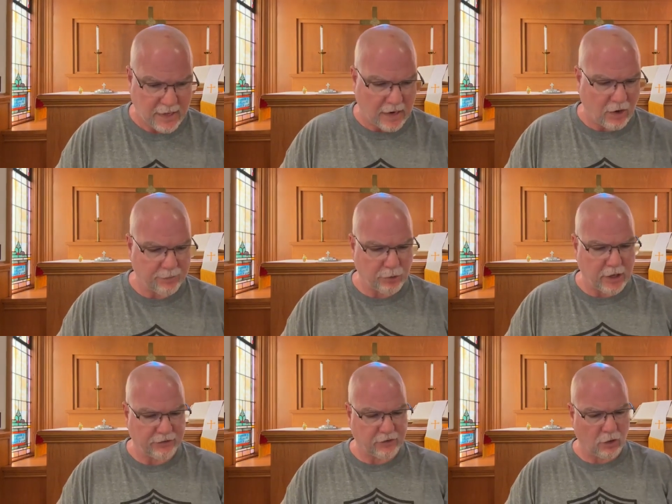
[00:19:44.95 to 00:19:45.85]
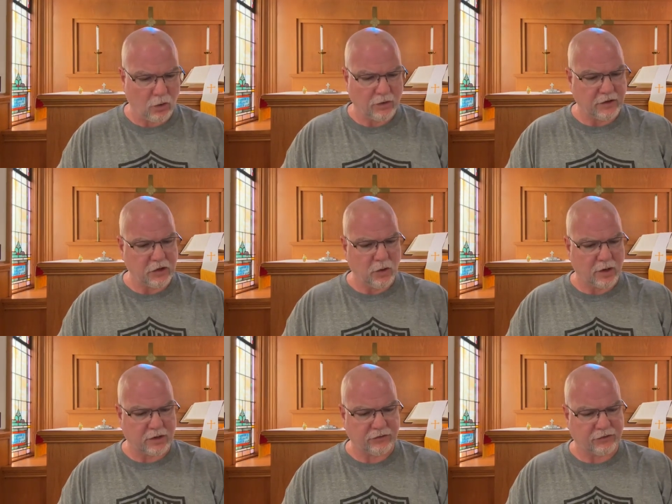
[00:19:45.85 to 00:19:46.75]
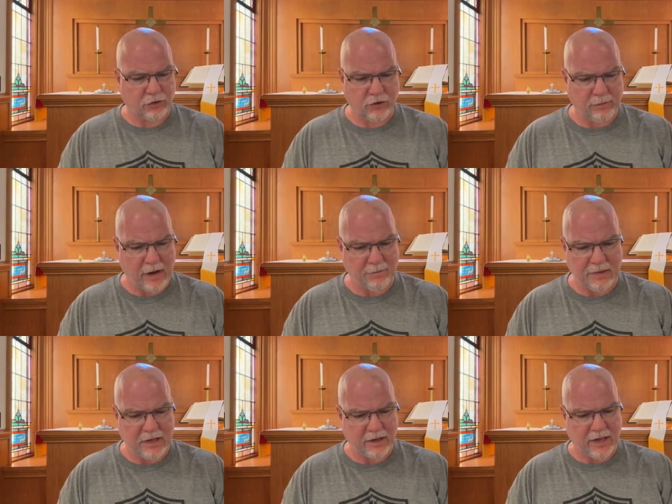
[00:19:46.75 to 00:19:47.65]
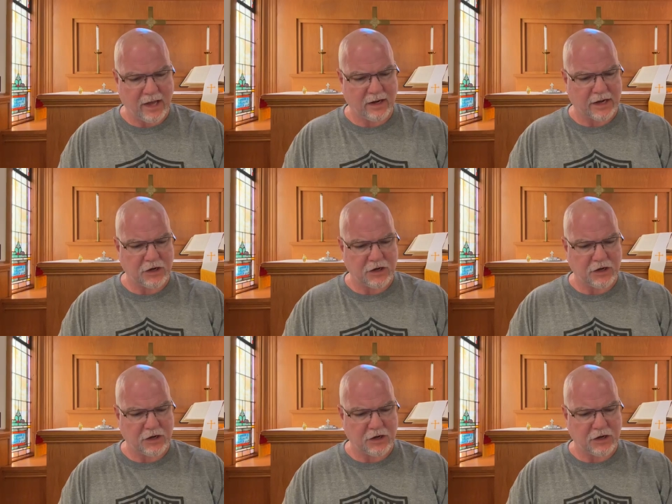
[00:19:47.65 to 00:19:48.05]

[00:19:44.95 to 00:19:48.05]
how I praise the Lord that you are concerned about me again.